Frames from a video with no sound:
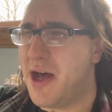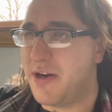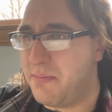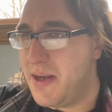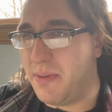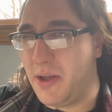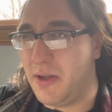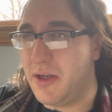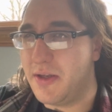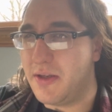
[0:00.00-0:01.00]
other
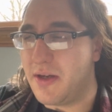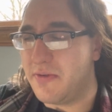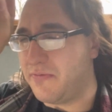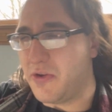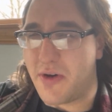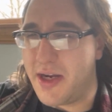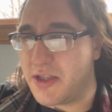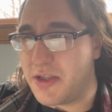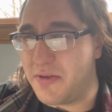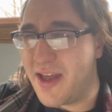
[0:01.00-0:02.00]
people for trying
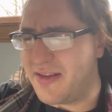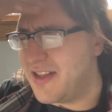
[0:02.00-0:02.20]
to do that.